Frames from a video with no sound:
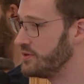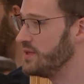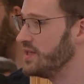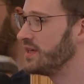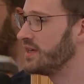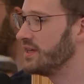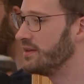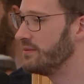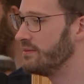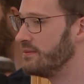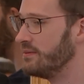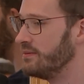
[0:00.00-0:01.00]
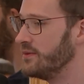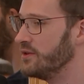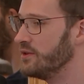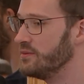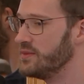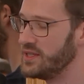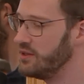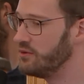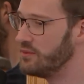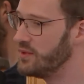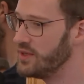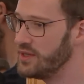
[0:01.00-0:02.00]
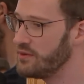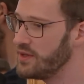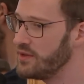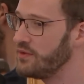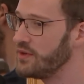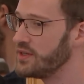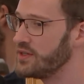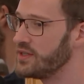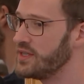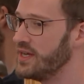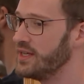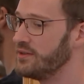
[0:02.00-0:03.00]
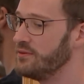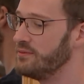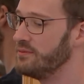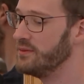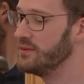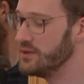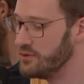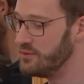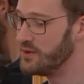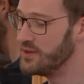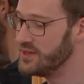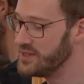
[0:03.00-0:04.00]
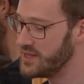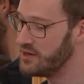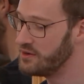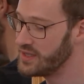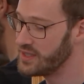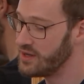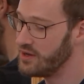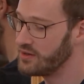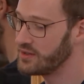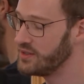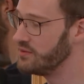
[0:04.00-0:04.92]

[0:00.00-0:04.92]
mean they can, steal the money or anything. It's just that your money is there, it's locked, and you